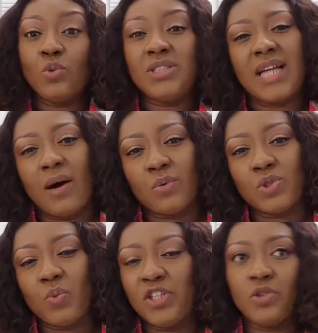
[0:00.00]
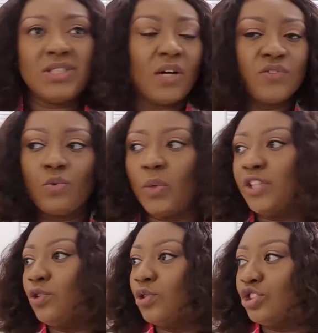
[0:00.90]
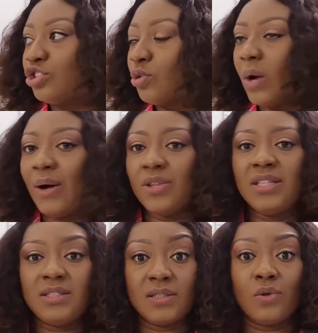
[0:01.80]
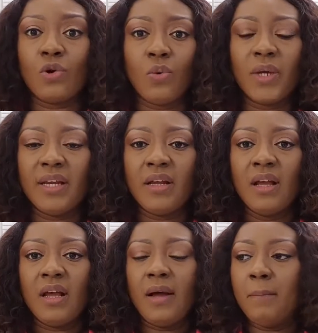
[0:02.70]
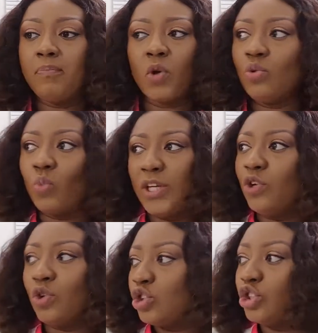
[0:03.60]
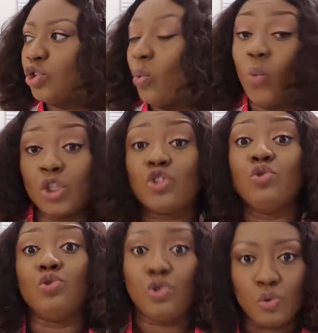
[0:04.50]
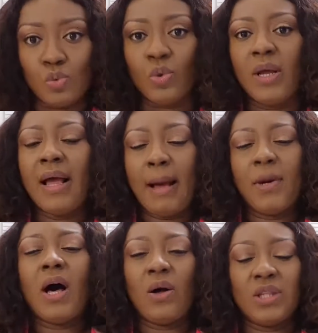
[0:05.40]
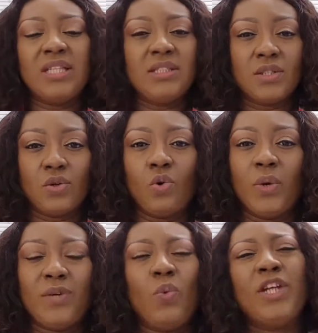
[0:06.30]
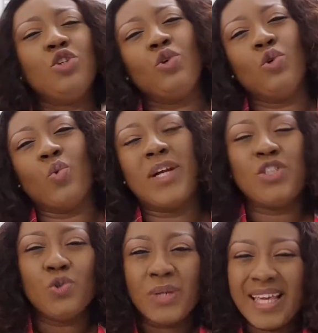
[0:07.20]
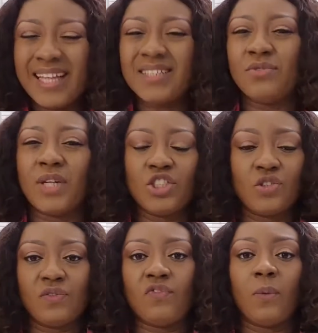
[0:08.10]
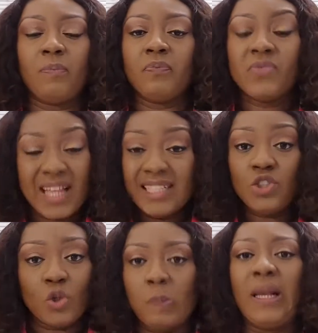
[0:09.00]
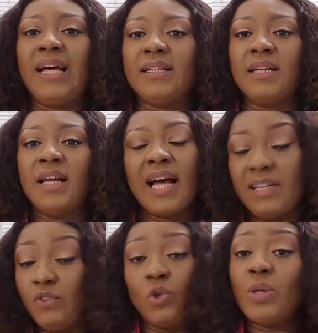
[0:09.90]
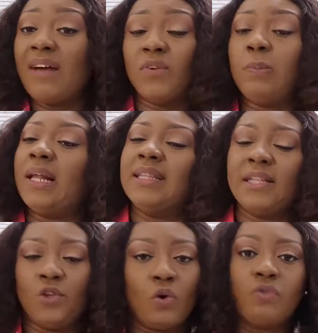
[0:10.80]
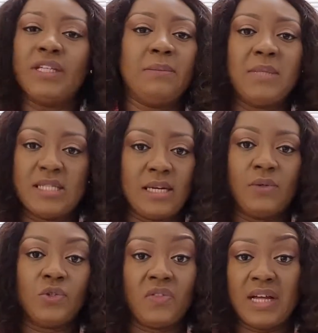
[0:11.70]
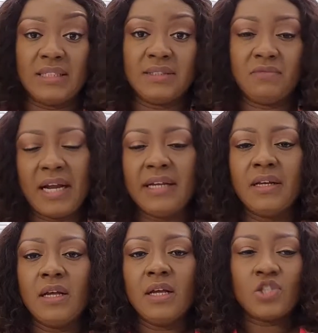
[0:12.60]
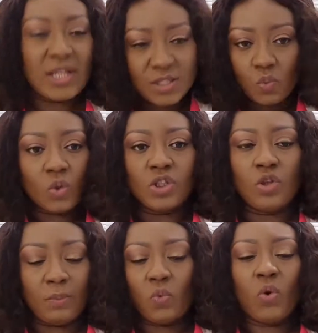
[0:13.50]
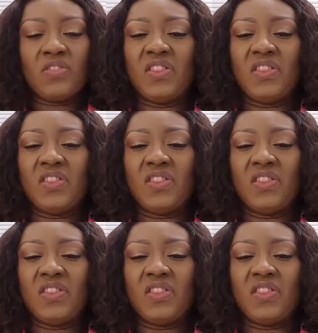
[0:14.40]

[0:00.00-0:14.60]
doubt. When you're doubtful, when you're not sure how things are going, when you're not sure what to do about how things are going, where do you look? Where do you get direction from? That is your plan. And if you don't have a plan, then you're already missing out on that, right? So that's the number one